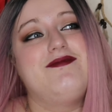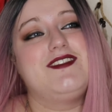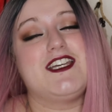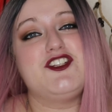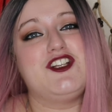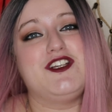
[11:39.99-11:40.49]

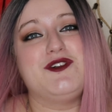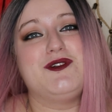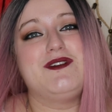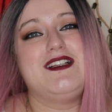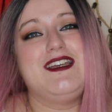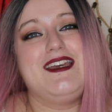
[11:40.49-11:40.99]
schedule it all.
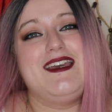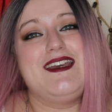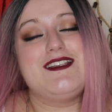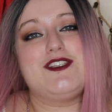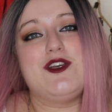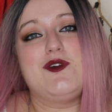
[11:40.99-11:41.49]

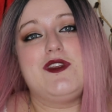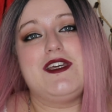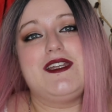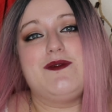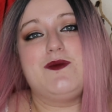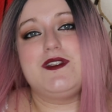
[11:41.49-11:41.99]
So
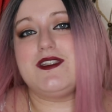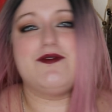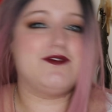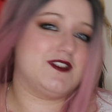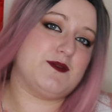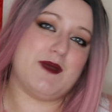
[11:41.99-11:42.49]
that once I've
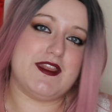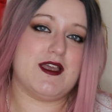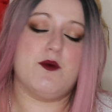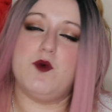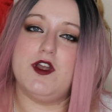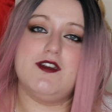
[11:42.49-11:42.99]
spent
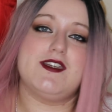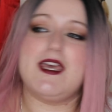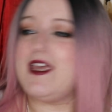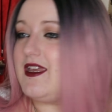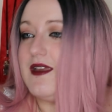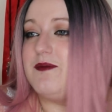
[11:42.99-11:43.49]
that one
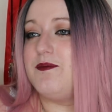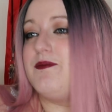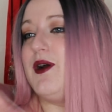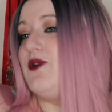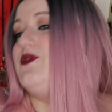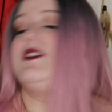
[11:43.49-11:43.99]
day
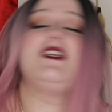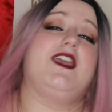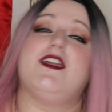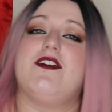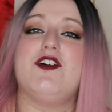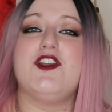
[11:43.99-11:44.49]
posting
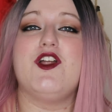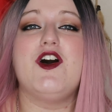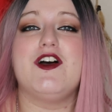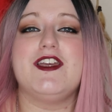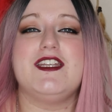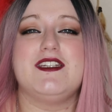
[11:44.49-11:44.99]
it
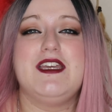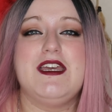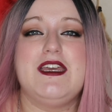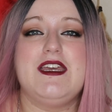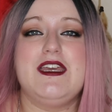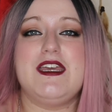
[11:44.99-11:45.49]
online,
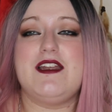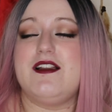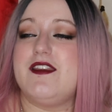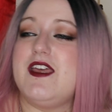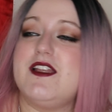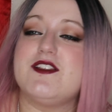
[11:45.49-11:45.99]
it'll
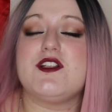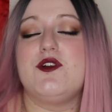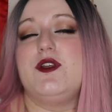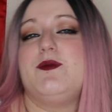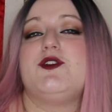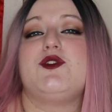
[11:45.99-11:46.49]
then
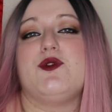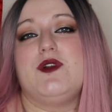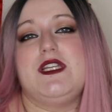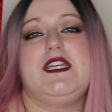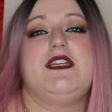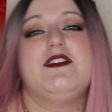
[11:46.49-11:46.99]
slowly but
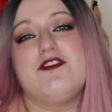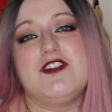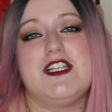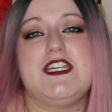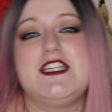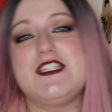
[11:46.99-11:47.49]
surely
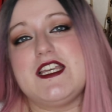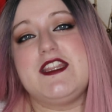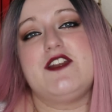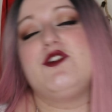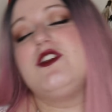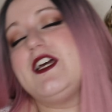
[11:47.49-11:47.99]
released. And
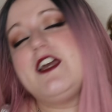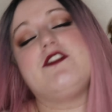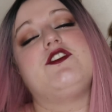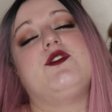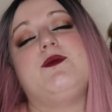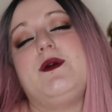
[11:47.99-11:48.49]
then all I have
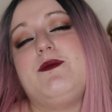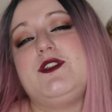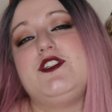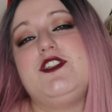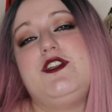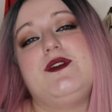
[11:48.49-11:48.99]
to remember
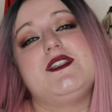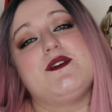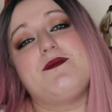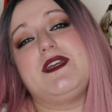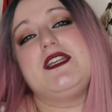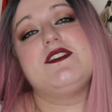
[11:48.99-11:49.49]
to do is
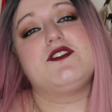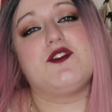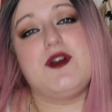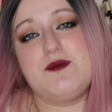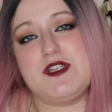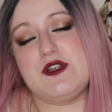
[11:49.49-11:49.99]
on my
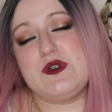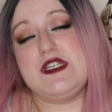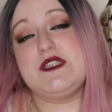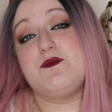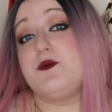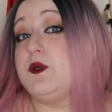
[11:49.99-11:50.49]
Instagram channel
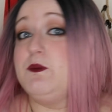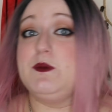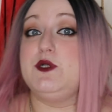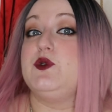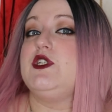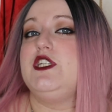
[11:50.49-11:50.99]
is
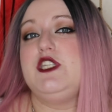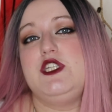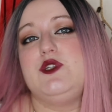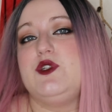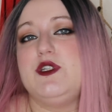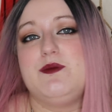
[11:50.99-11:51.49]
promote
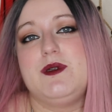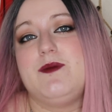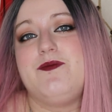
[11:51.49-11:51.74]
YouTube.